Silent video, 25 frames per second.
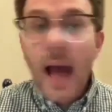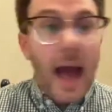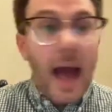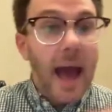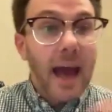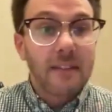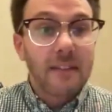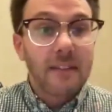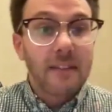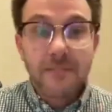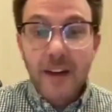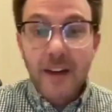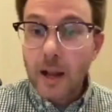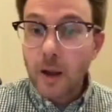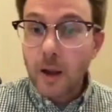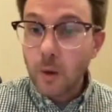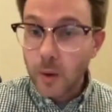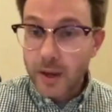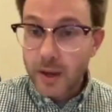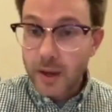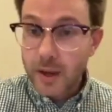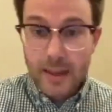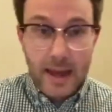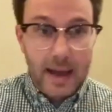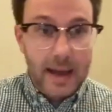And
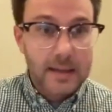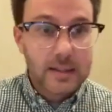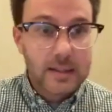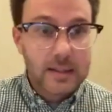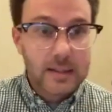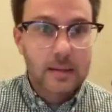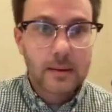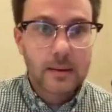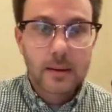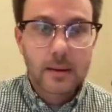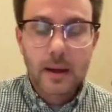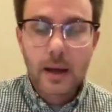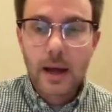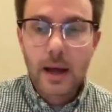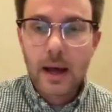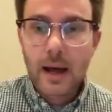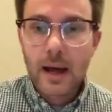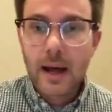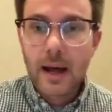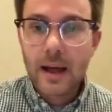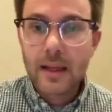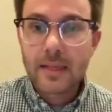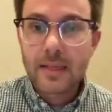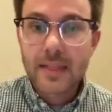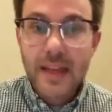following that,
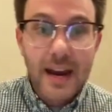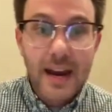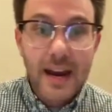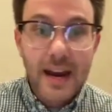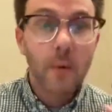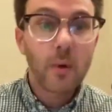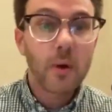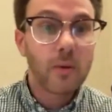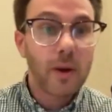then I would